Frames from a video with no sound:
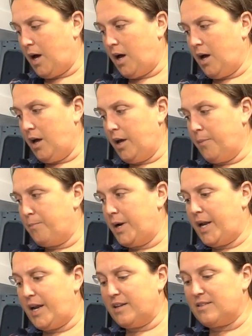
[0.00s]
But
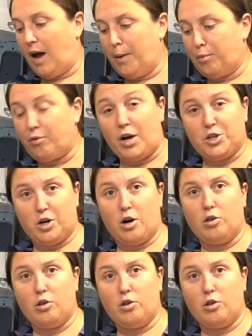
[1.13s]
it is high pressure,